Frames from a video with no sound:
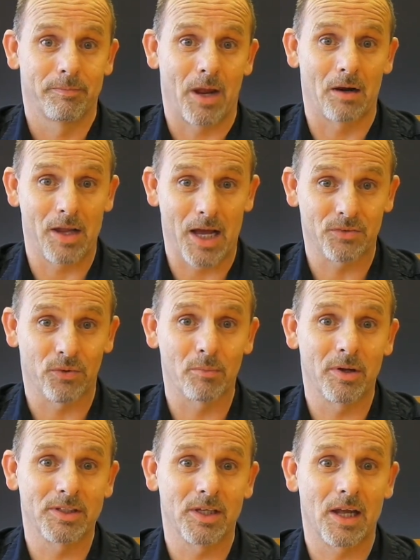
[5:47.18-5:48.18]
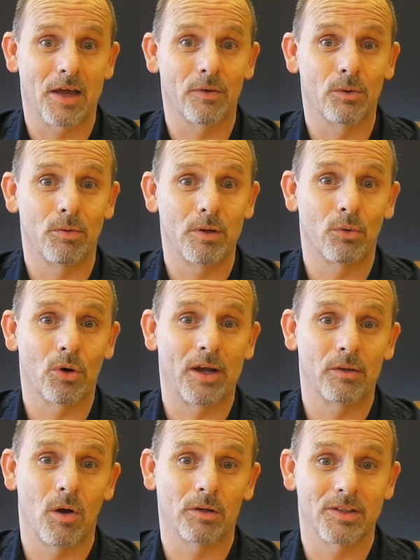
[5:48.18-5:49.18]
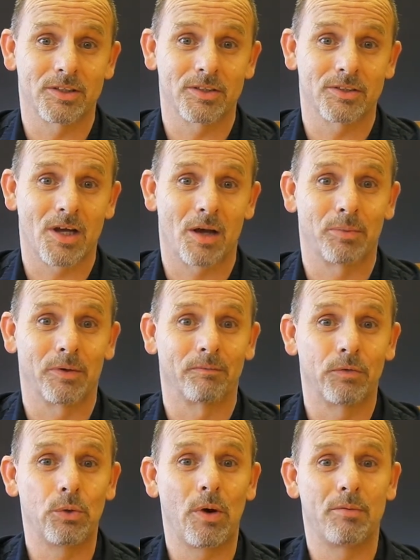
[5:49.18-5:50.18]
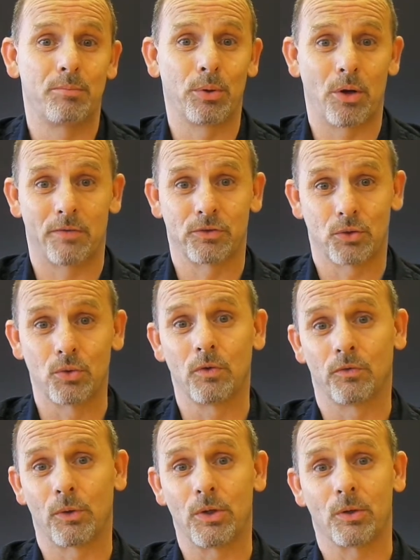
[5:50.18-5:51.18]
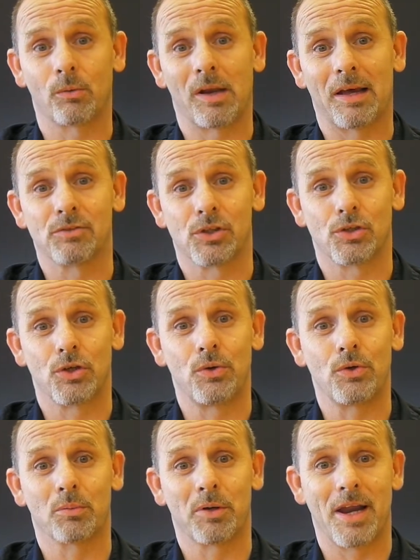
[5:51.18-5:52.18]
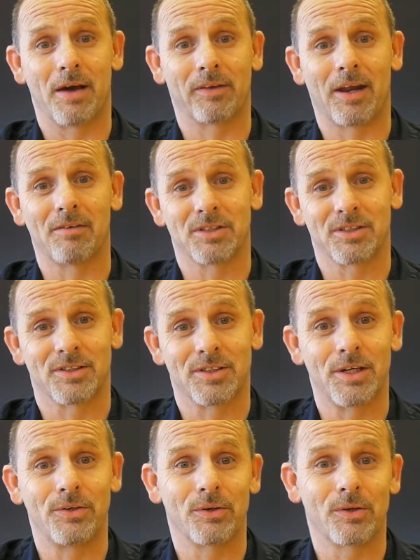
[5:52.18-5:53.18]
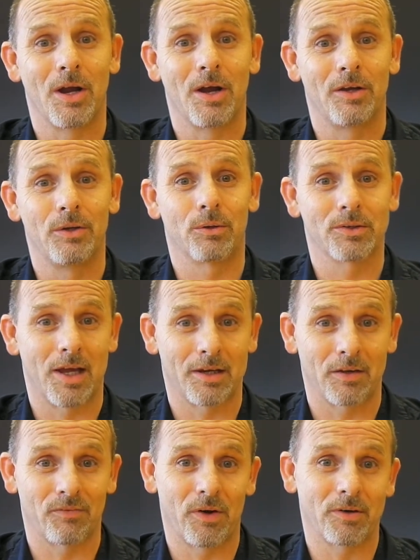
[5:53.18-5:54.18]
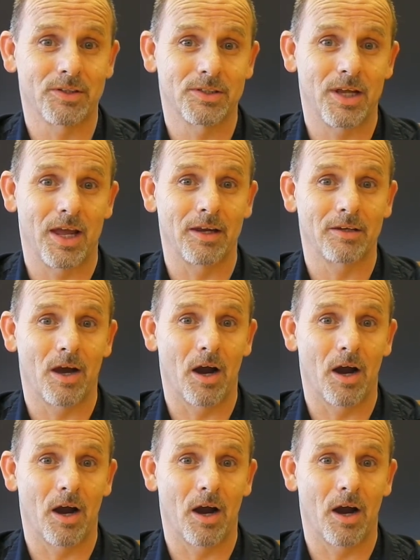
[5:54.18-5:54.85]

Our last 4 months together, we were a long-distance couple. You had put off school for a year while I was a junior, but now that I was a senior, you were attending Ferris State.